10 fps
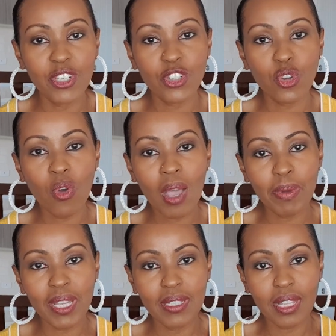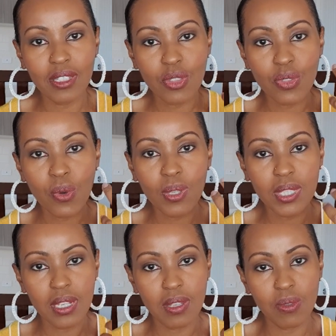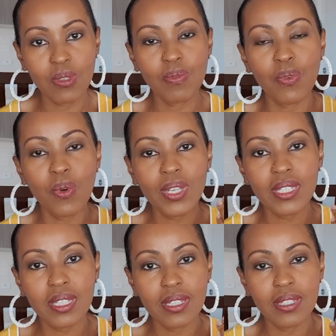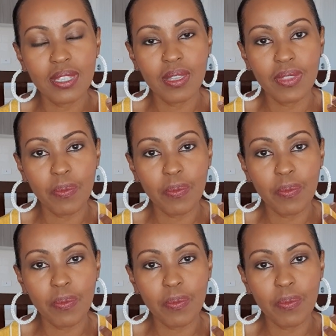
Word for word: They show up as, as thoughts and those voices that,